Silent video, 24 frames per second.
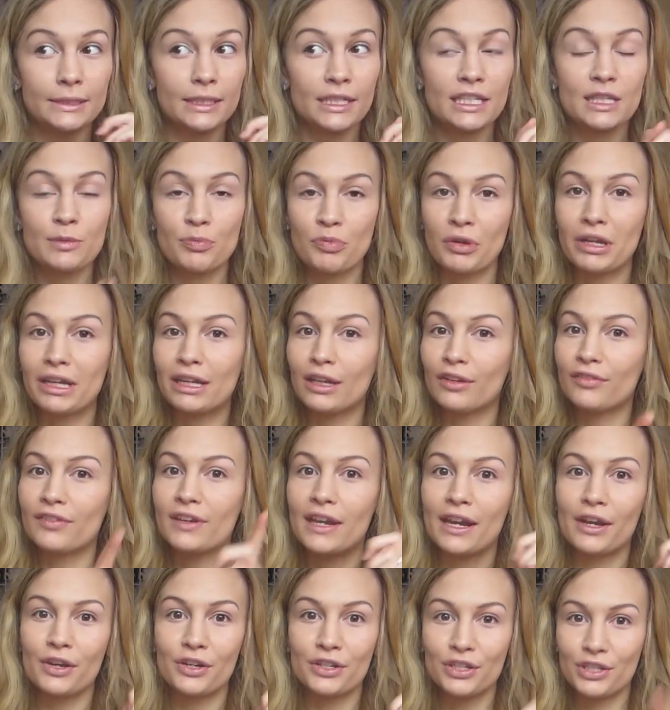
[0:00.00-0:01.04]
Sprinkle of
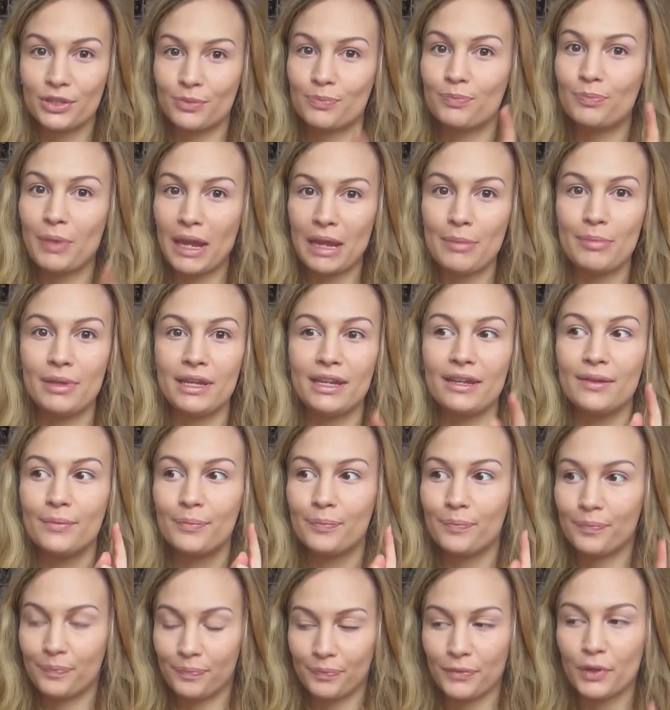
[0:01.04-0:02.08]
Glitters baby,
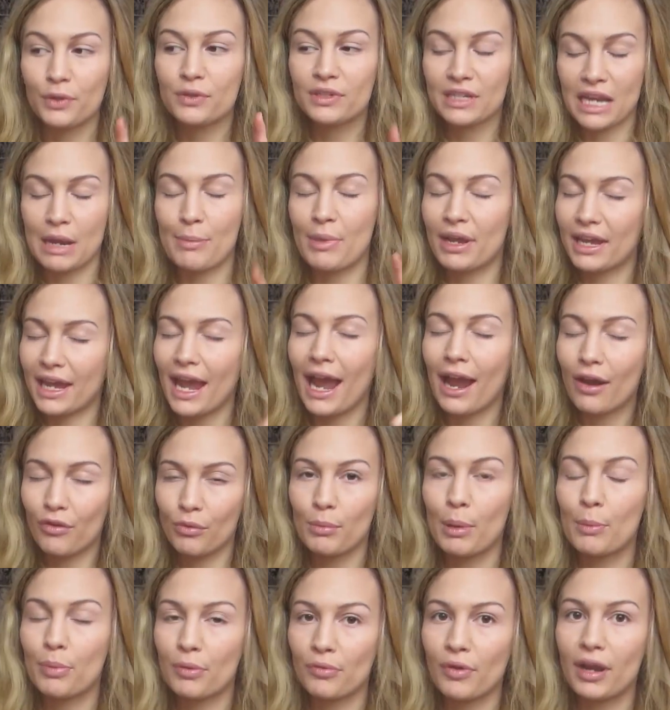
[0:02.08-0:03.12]
whose name I can't
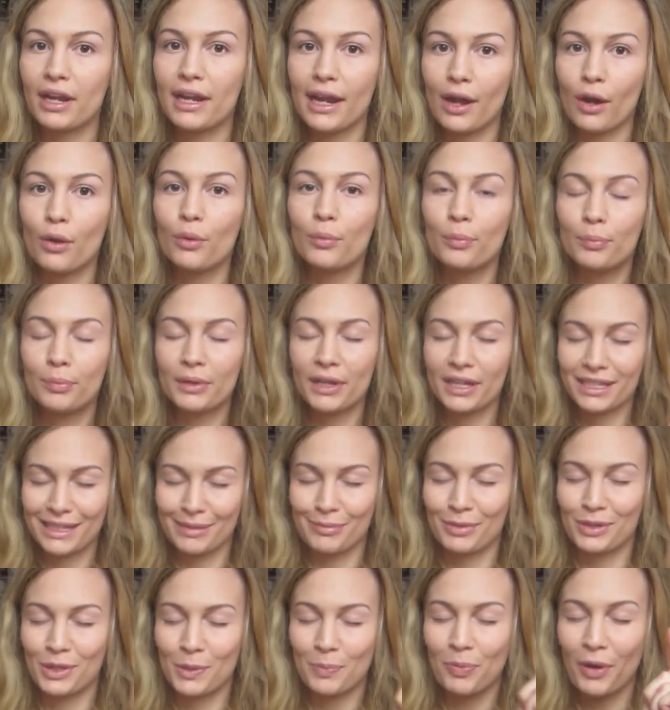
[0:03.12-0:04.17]
remember right now because
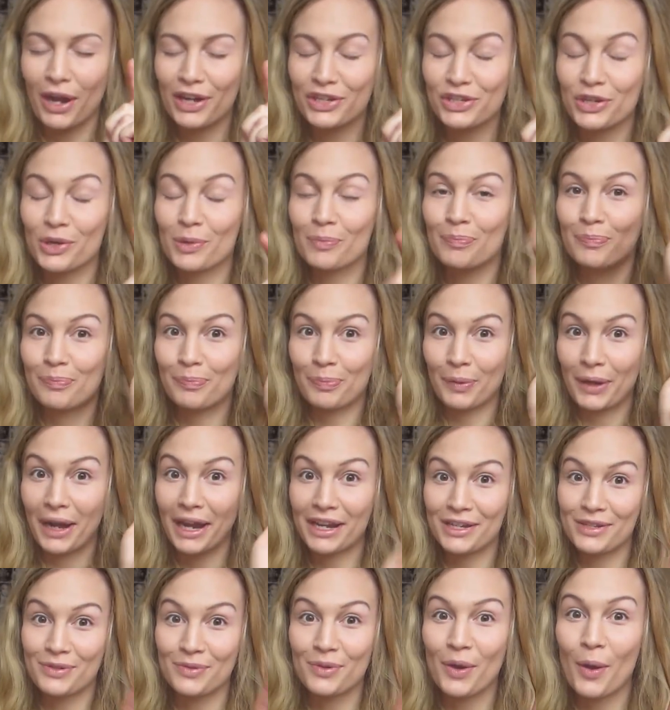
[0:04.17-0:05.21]
I'm under pressure, but
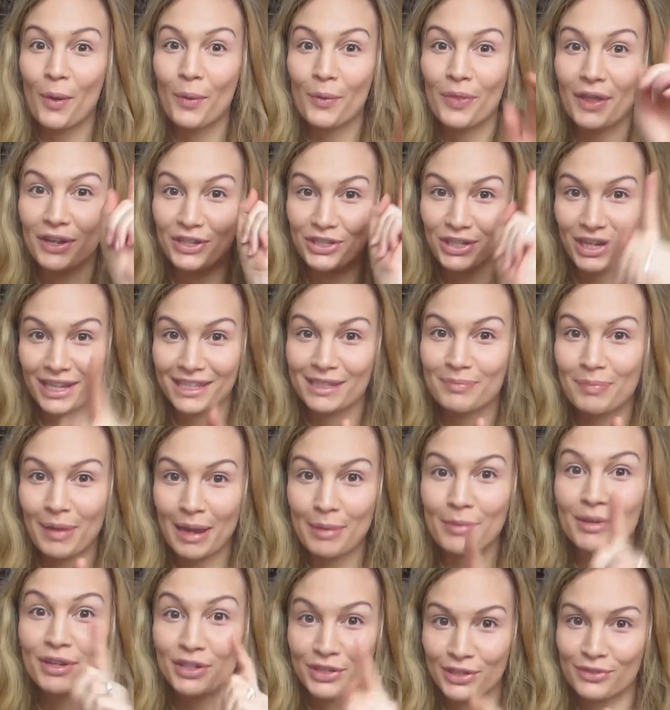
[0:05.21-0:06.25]
I do know that she has a
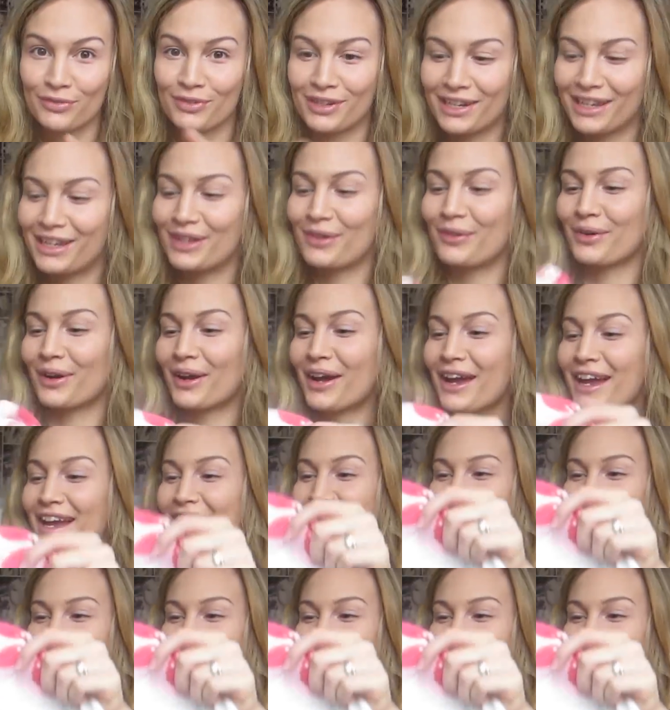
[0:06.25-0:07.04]
baby and she's really cute.